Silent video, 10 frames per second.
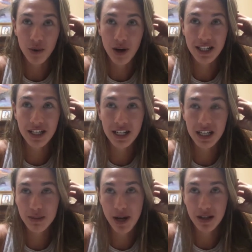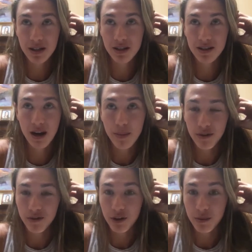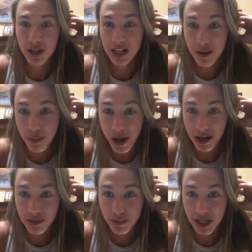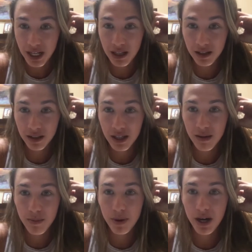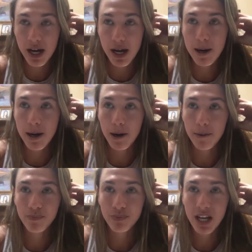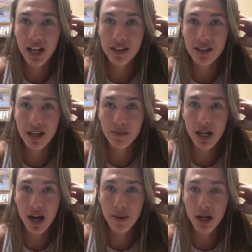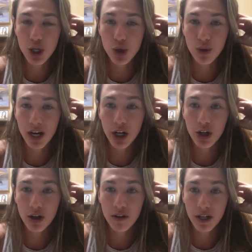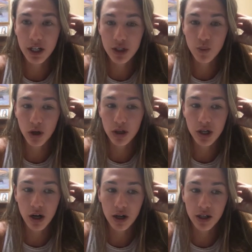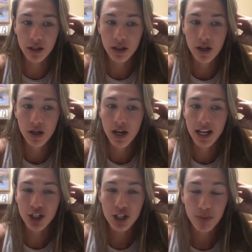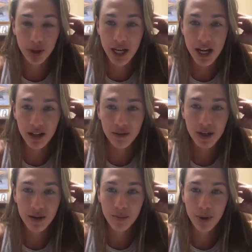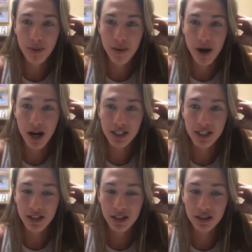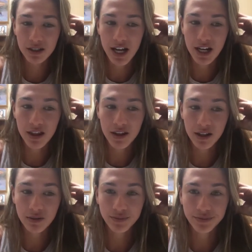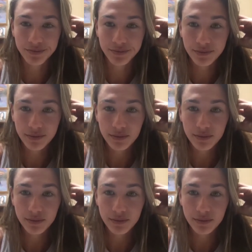you know, I didn't expect to step on the field and make an impact immediately. But at the same time, I knew that I could if I just worked hard and just played and put my mind to anything.